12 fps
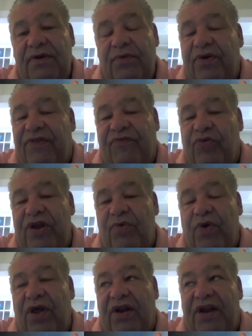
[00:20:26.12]
with free
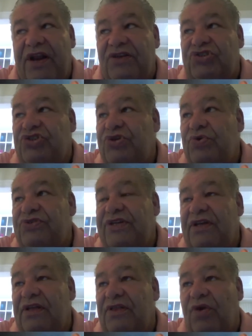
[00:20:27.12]
will, and it is
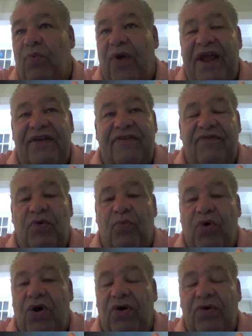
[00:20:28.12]
choosing the ways of the
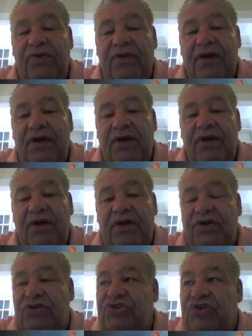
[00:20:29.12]
world.
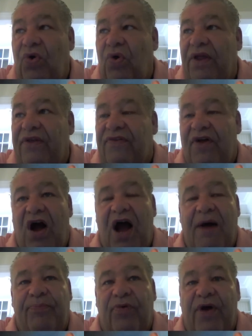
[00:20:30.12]
Your soul is
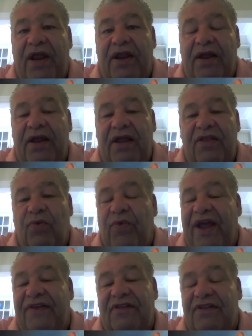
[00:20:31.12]
operating in the
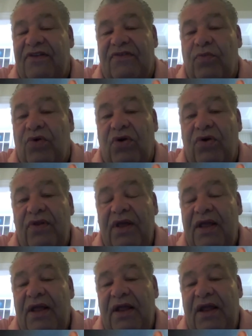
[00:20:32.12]
ways of this world.
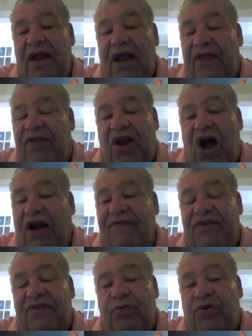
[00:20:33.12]
And the God
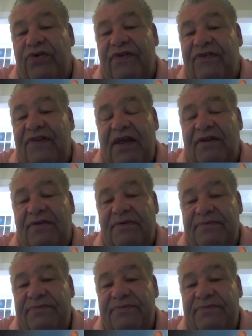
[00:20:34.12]
of this world is Satan.